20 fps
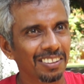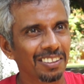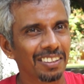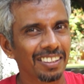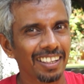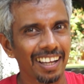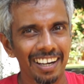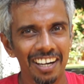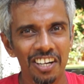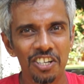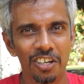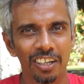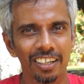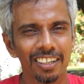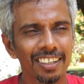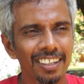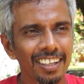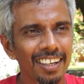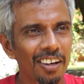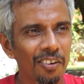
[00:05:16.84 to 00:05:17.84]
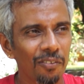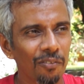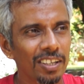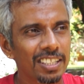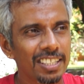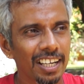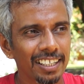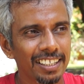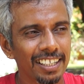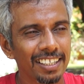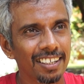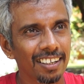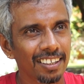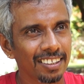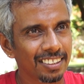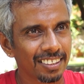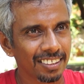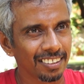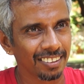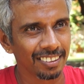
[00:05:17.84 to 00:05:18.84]
narration, which I did not
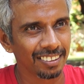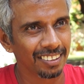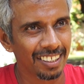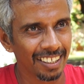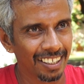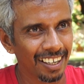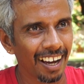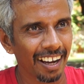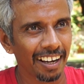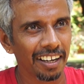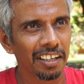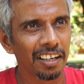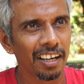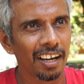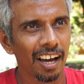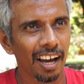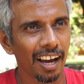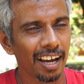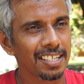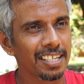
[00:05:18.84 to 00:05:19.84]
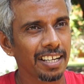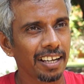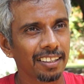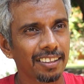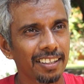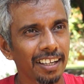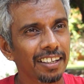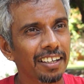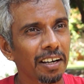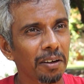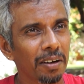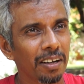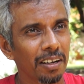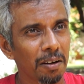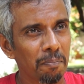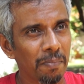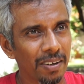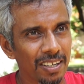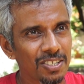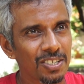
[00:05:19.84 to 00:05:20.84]
deny. As a theatrical
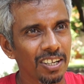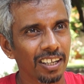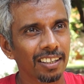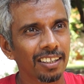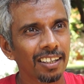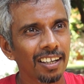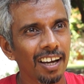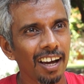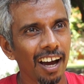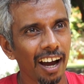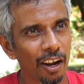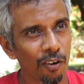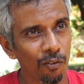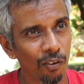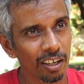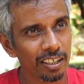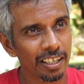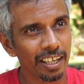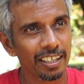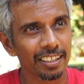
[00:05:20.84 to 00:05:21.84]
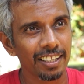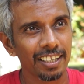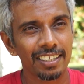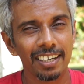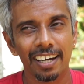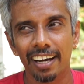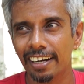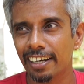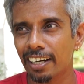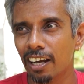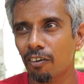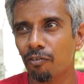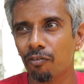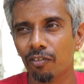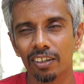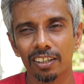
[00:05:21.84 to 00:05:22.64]
person, I wanted that kind of